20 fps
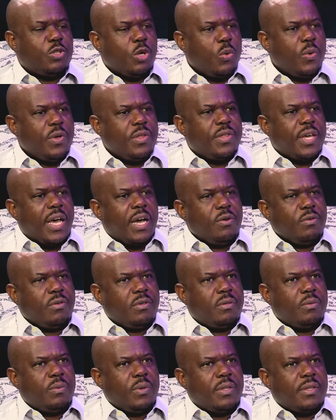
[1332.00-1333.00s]
So
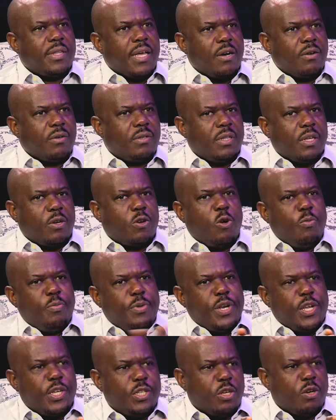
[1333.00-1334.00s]
without the
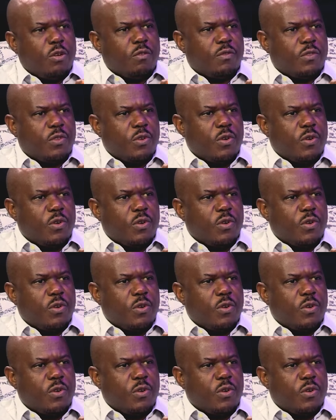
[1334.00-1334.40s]
combination of